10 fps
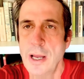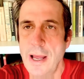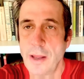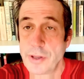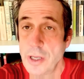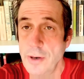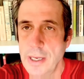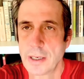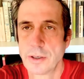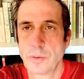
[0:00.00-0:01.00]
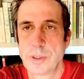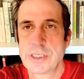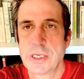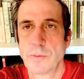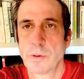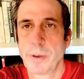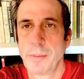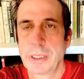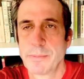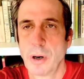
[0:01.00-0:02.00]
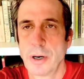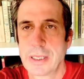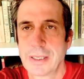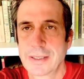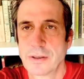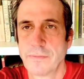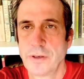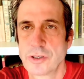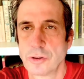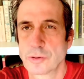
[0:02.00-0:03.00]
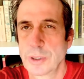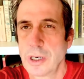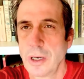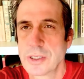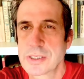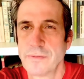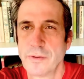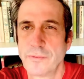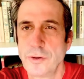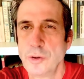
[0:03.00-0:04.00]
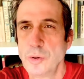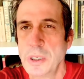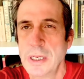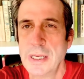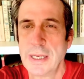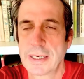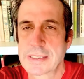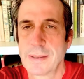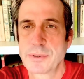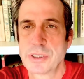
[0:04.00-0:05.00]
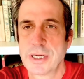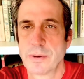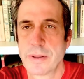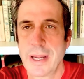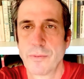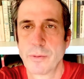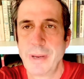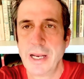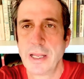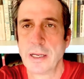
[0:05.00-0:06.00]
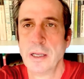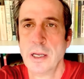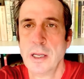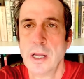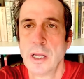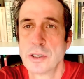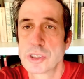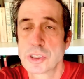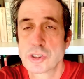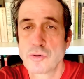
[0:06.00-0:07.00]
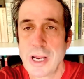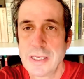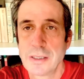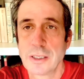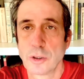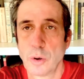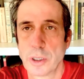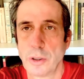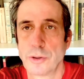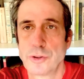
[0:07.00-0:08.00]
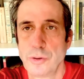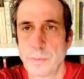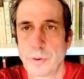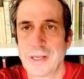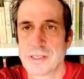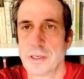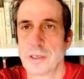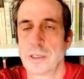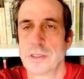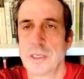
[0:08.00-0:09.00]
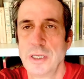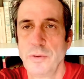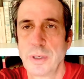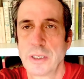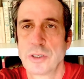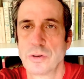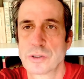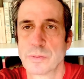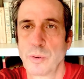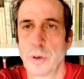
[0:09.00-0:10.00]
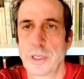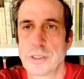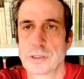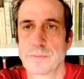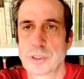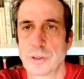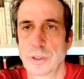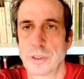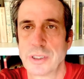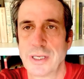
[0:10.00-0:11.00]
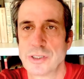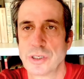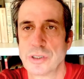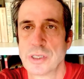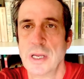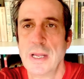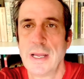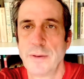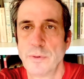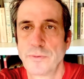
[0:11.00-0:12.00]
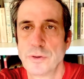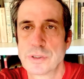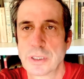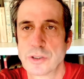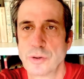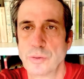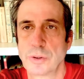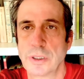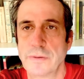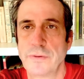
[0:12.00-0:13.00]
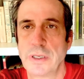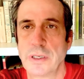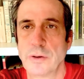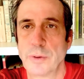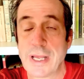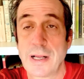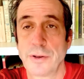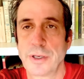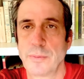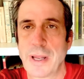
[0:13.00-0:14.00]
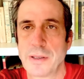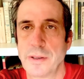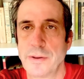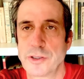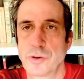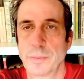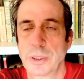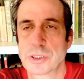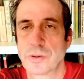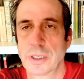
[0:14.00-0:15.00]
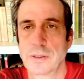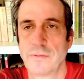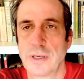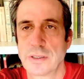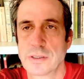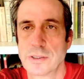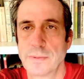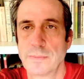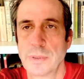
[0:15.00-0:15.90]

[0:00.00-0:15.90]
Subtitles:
On the other hand, we see Republican Party elected officials, regardless of a few exceptions here and there, remaining strikingly loyal to the president, continuing to support his absurd contentions, and refusing to live in reality rather than the Trump-constructed fantasy.